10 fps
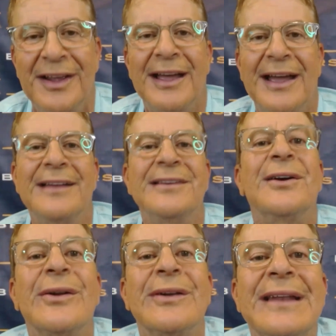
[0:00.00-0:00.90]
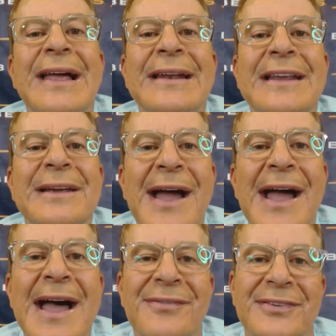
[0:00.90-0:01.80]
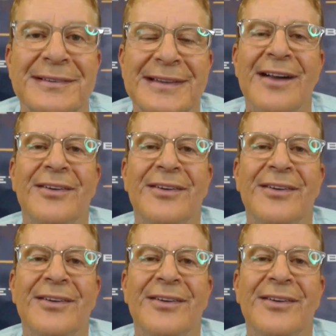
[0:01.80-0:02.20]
And they're going to let him have it. Now,